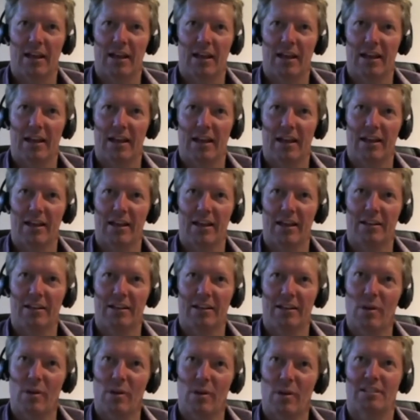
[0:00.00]
when I
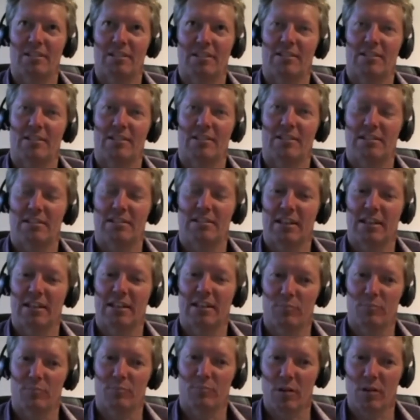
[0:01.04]
started teaching, it
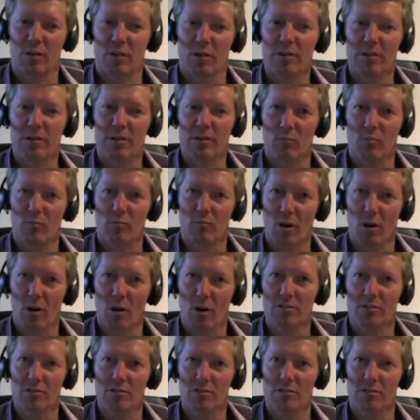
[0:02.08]
probably
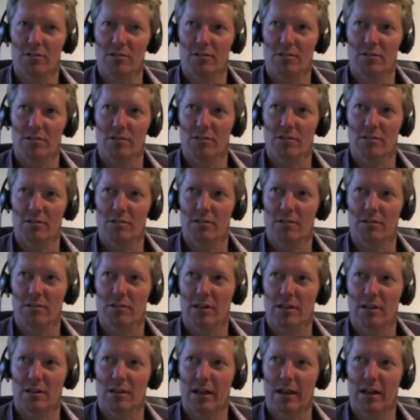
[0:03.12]
was,
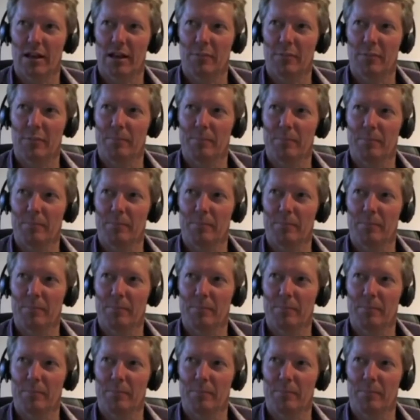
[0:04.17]
um,